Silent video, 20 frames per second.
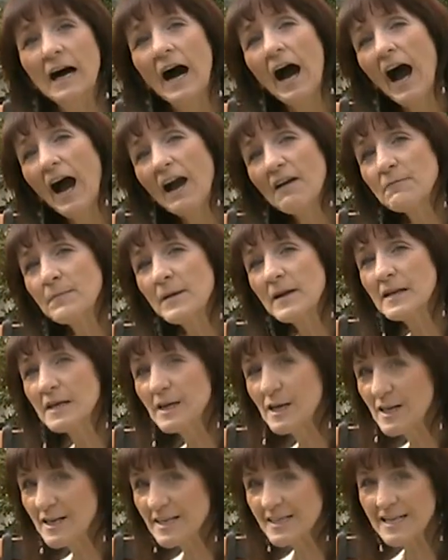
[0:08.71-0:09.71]
I've
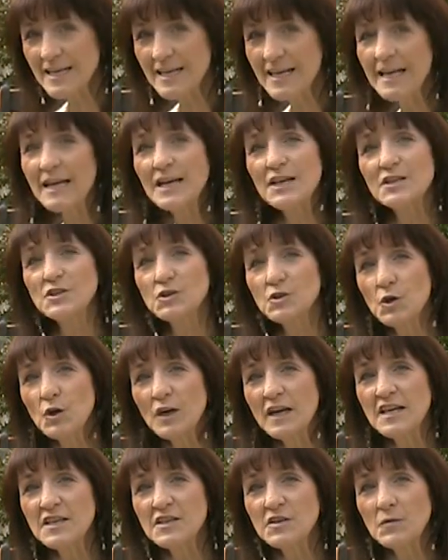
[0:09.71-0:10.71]
been listening and
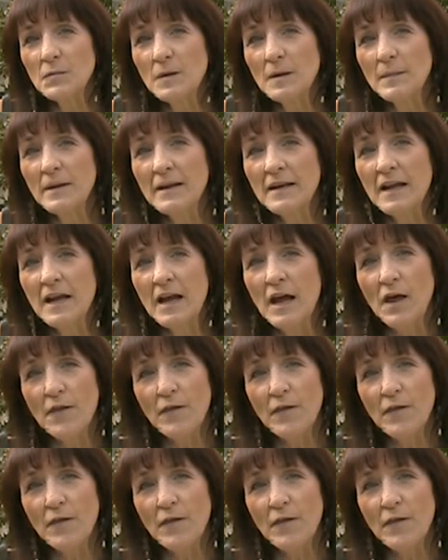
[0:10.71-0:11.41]
talking to women